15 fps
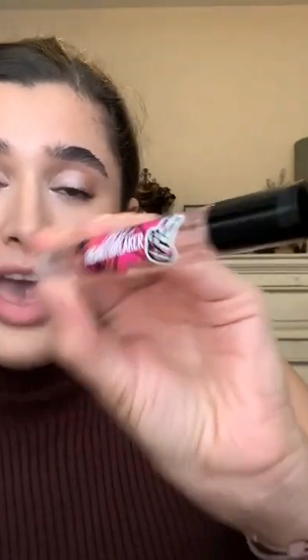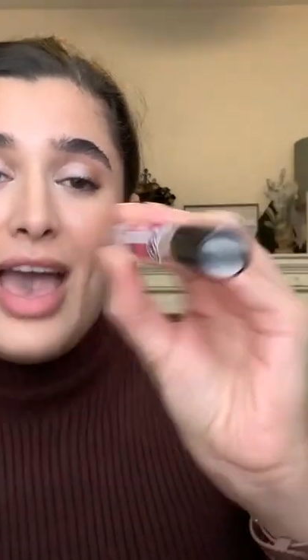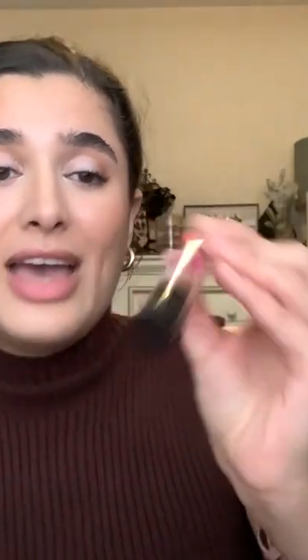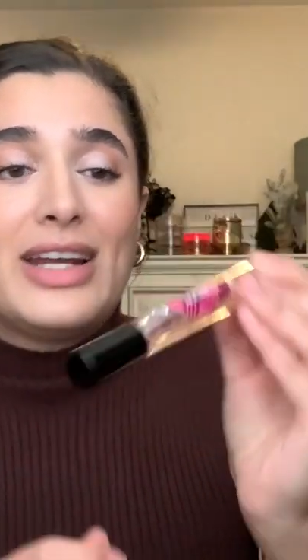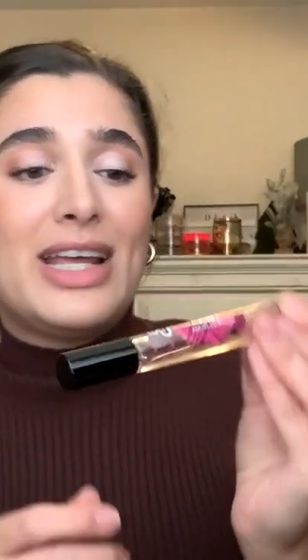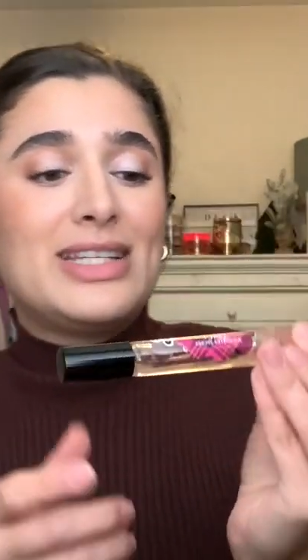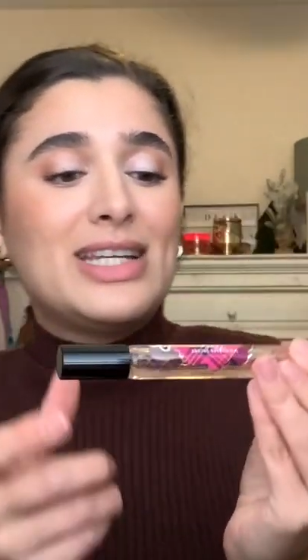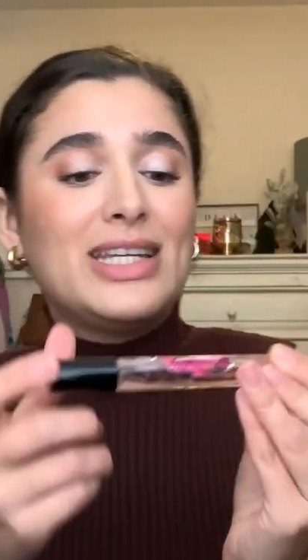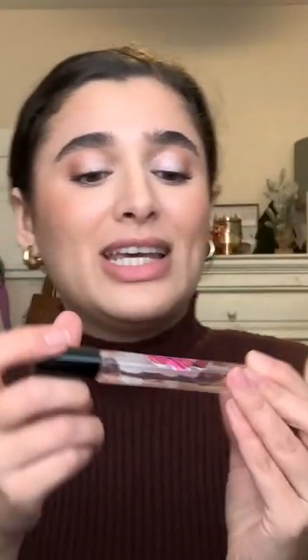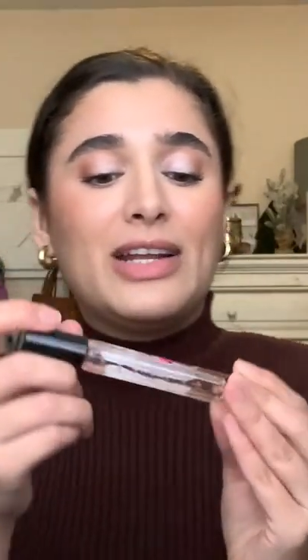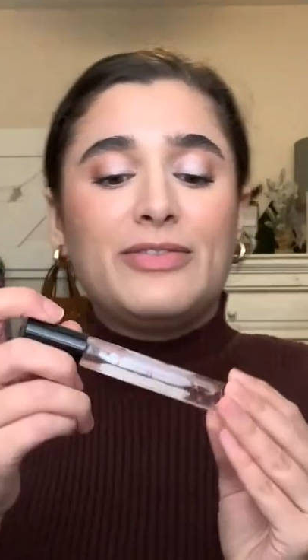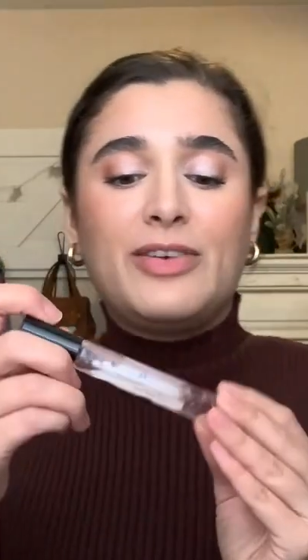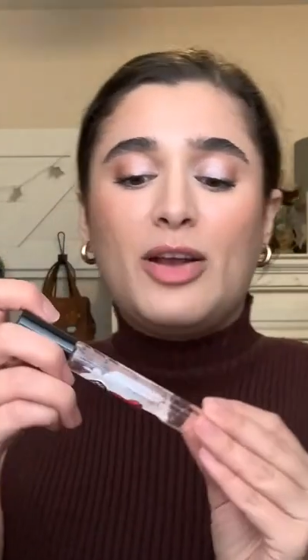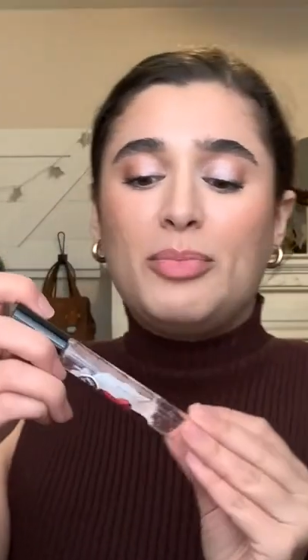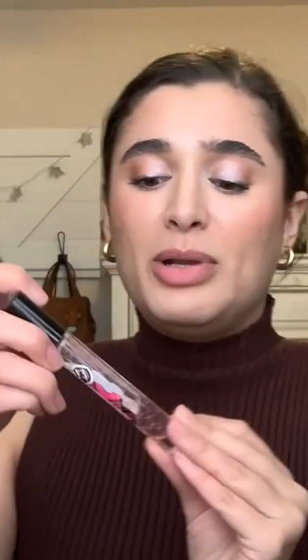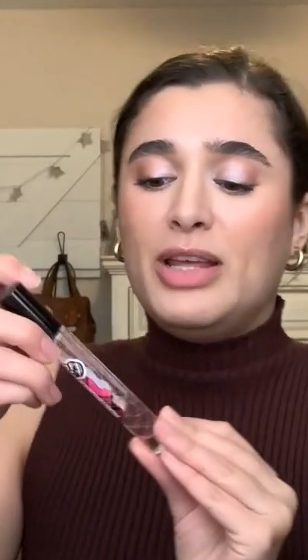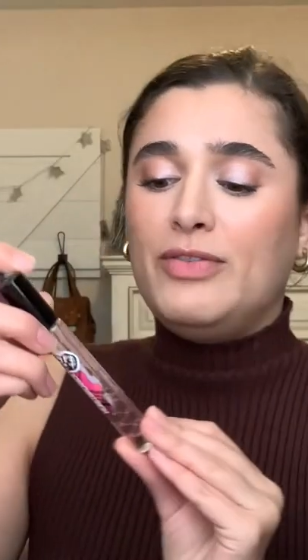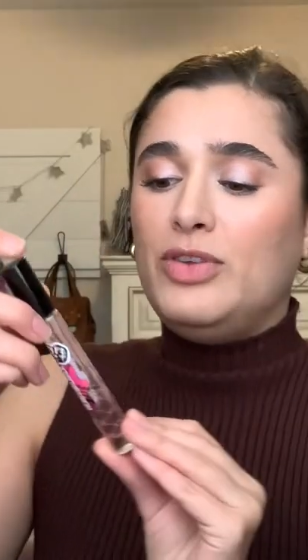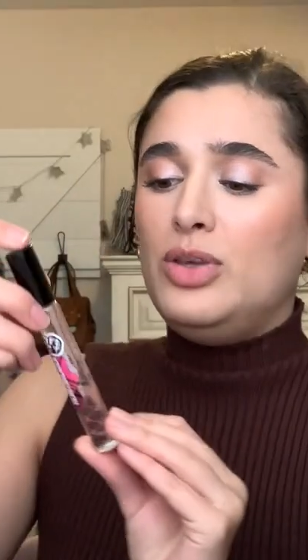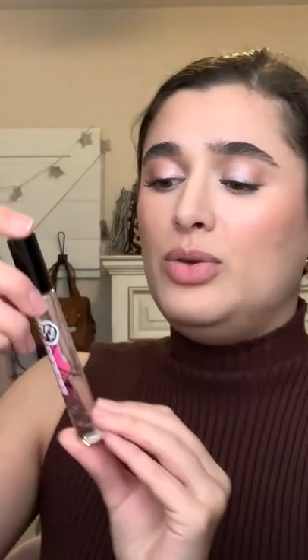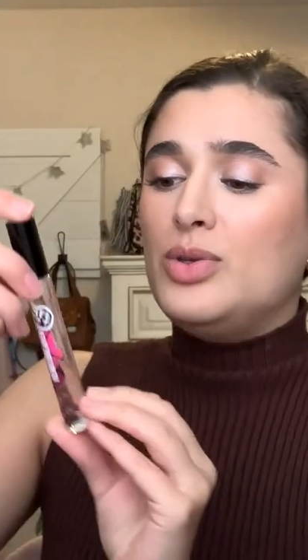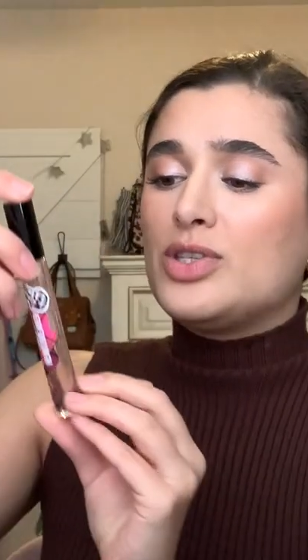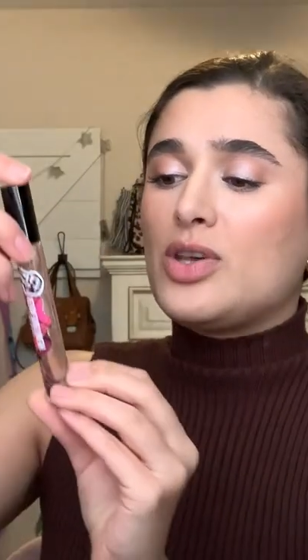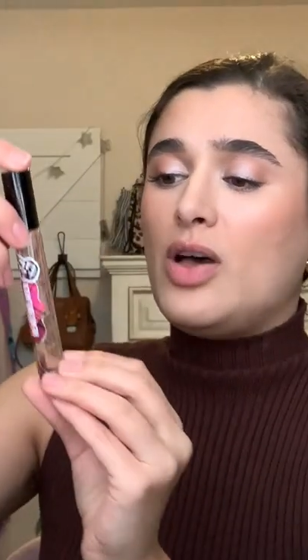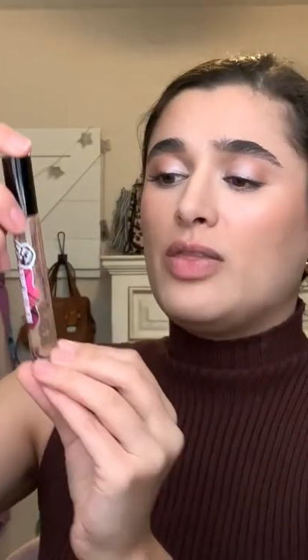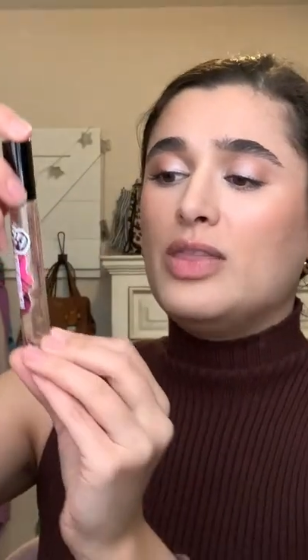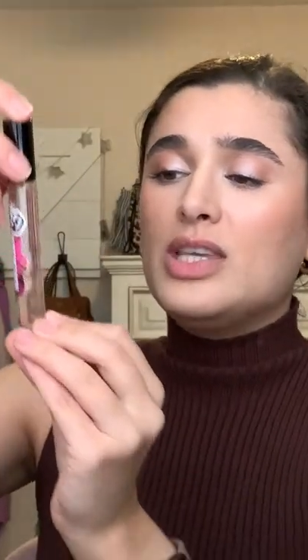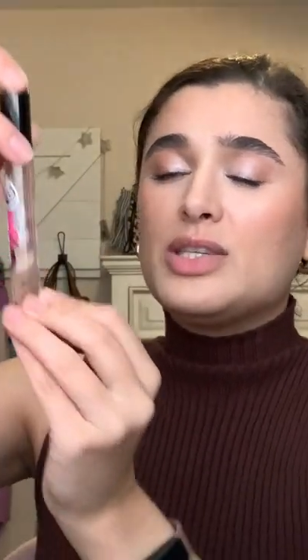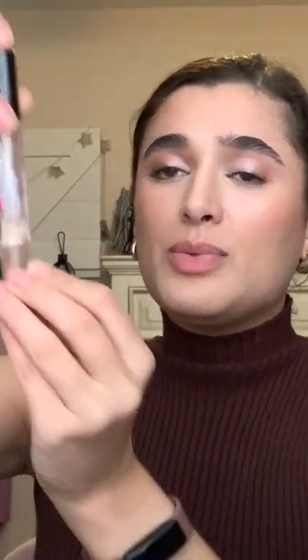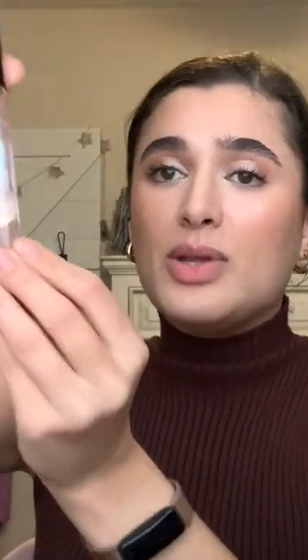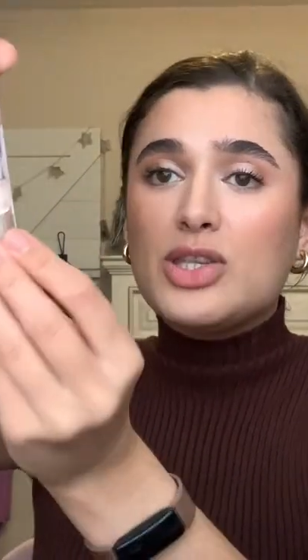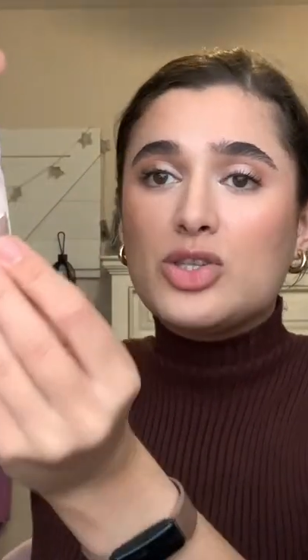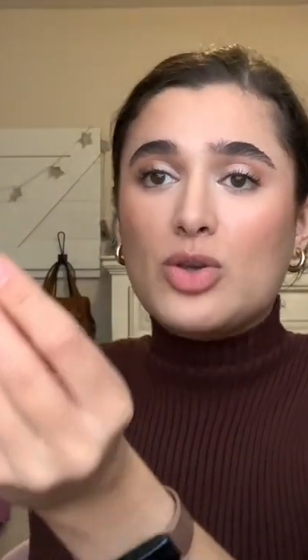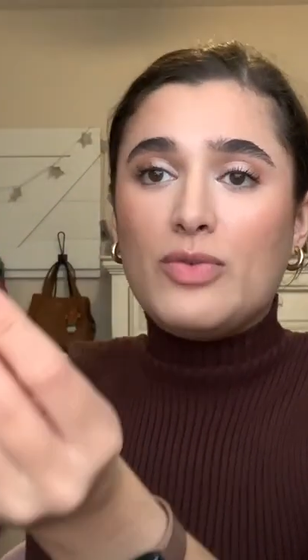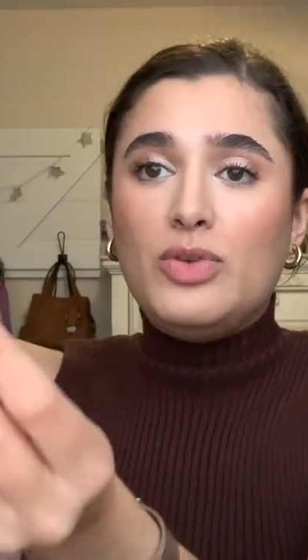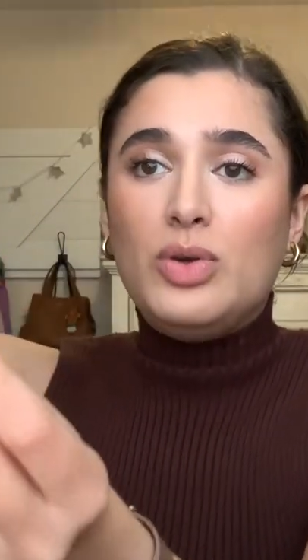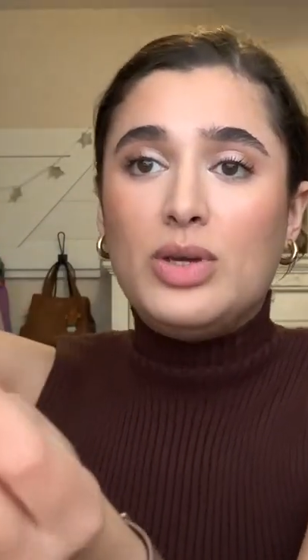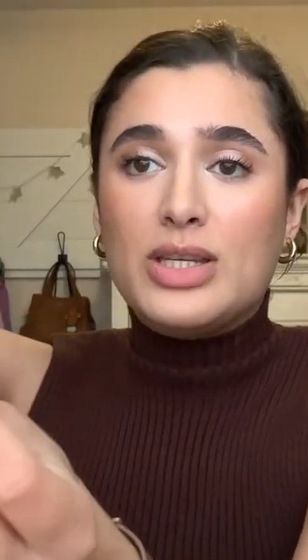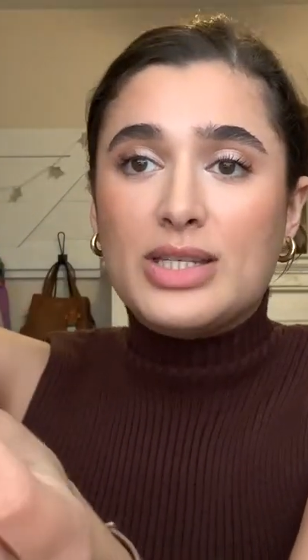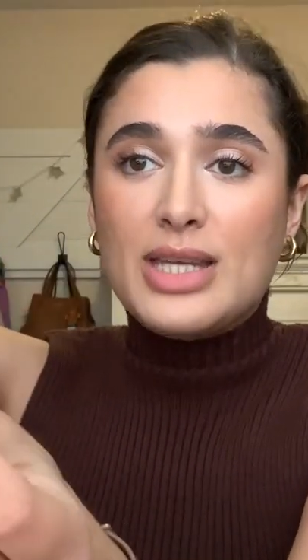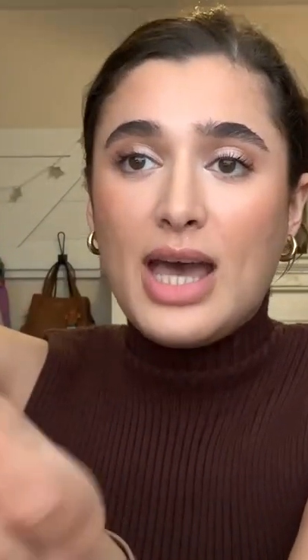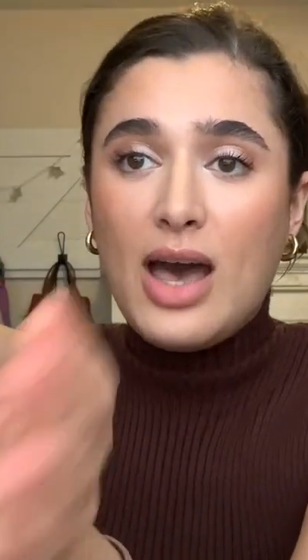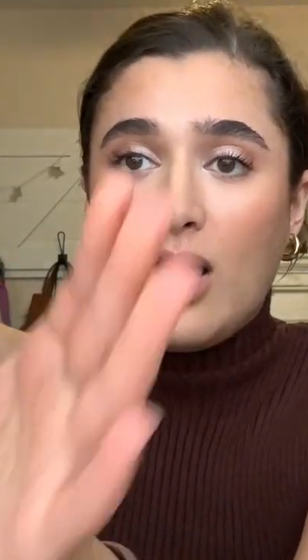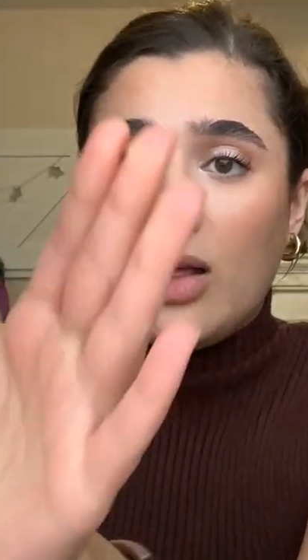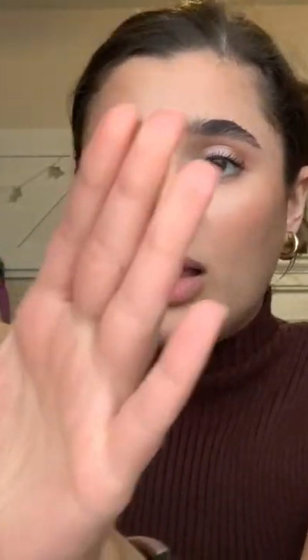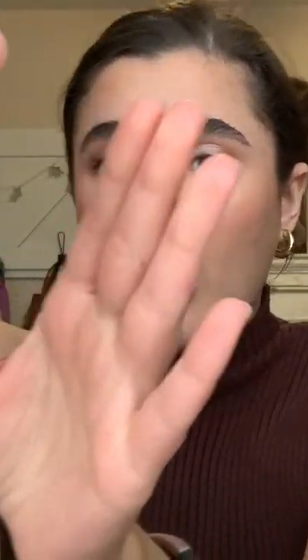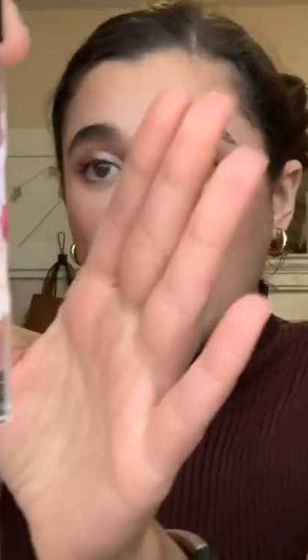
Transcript: and I did get a fair bit of use on this one, so if you can tell,